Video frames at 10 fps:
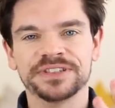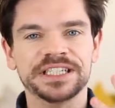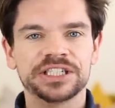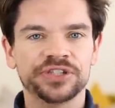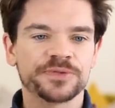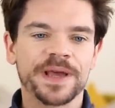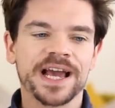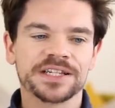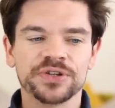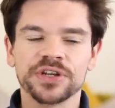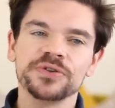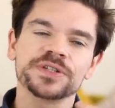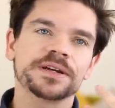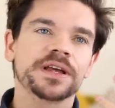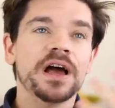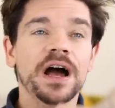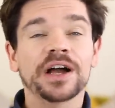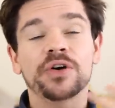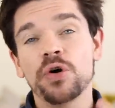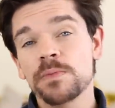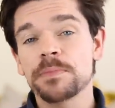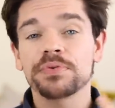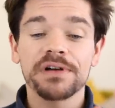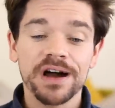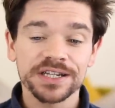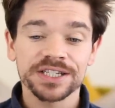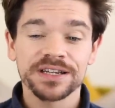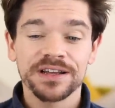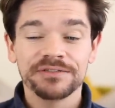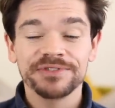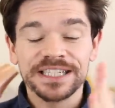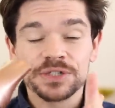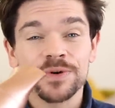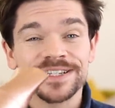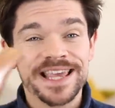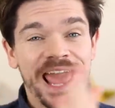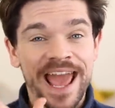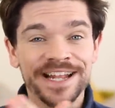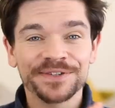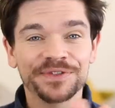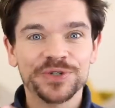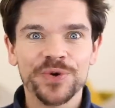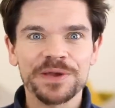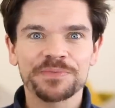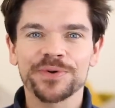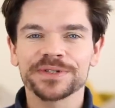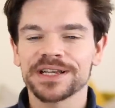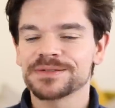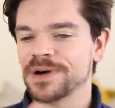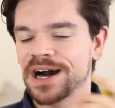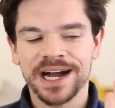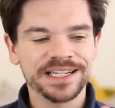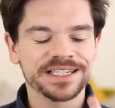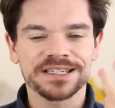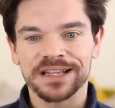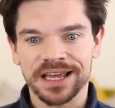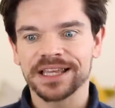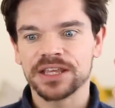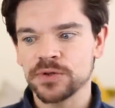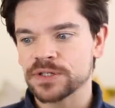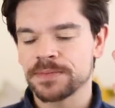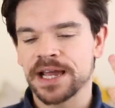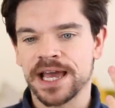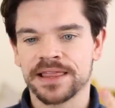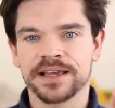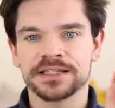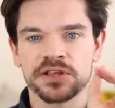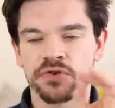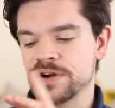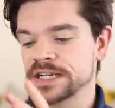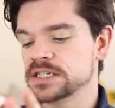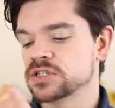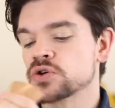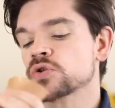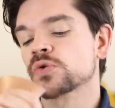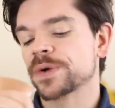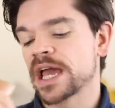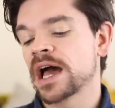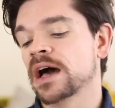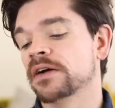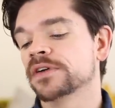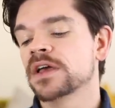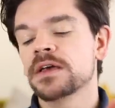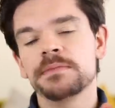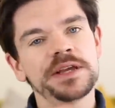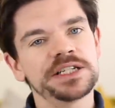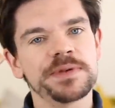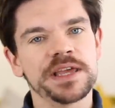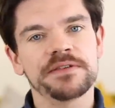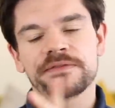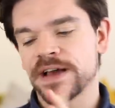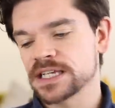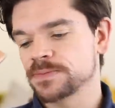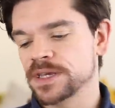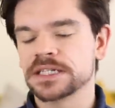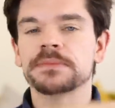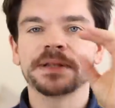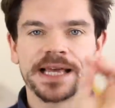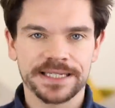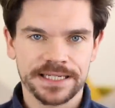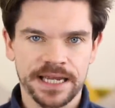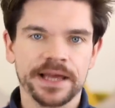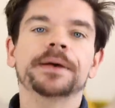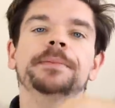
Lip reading: really just use my hands. You can use a comb, a brush, really towards the end of the drying process, but I just like using my hand. That is the greatest tool we have. Medium heat, fast speed, blast it,